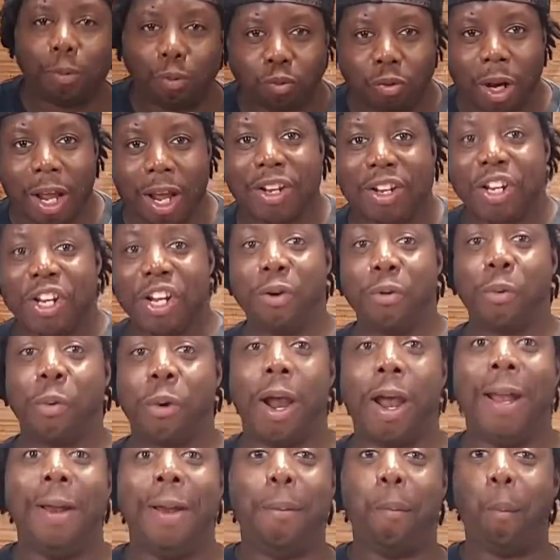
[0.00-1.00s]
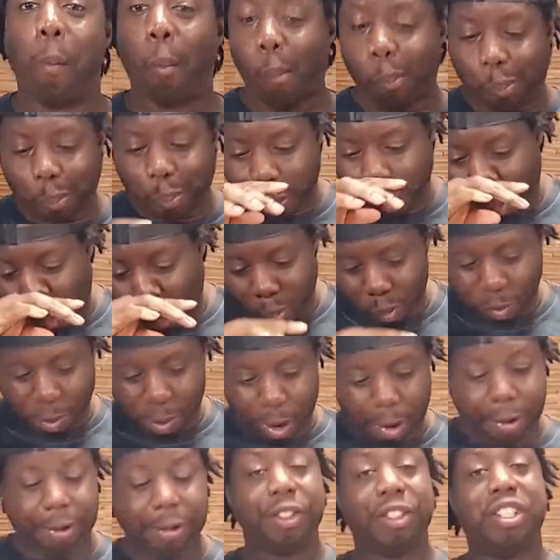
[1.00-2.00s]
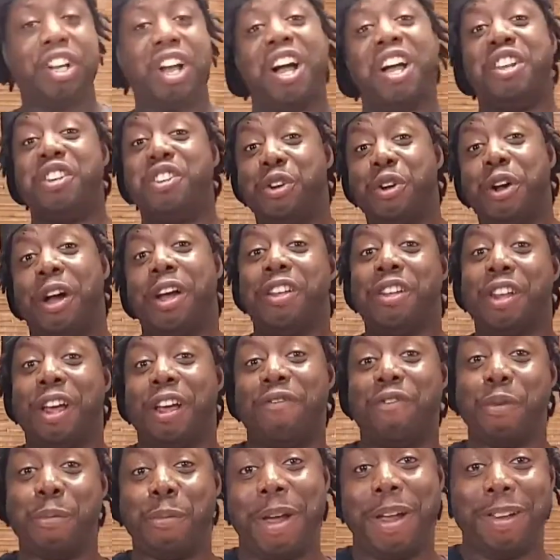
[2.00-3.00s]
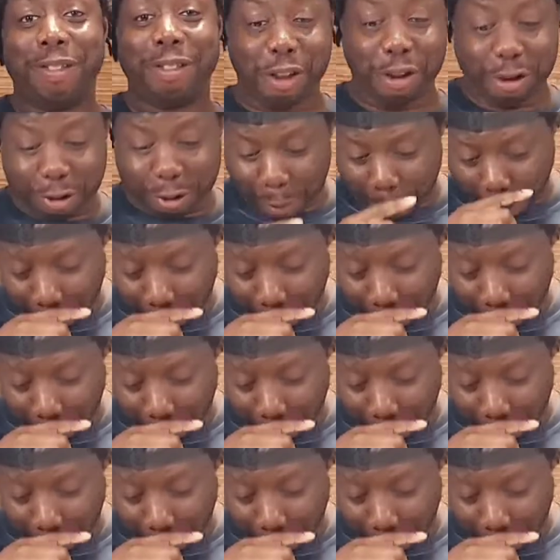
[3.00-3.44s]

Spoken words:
That's hitting right. Guys, you guys have to make this.